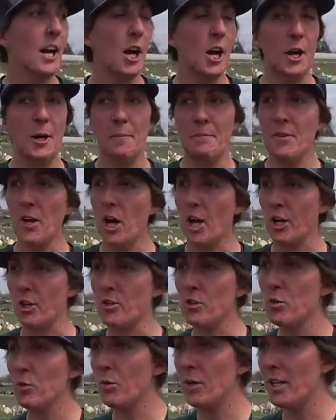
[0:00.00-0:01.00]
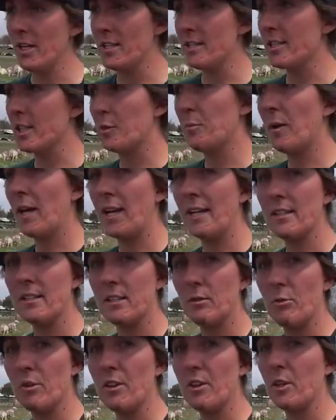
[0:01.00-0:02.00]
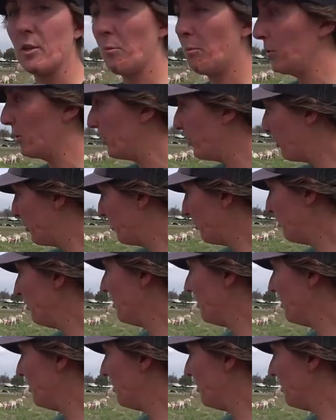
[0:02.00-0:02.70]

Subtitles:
And our twins are painted with the blue.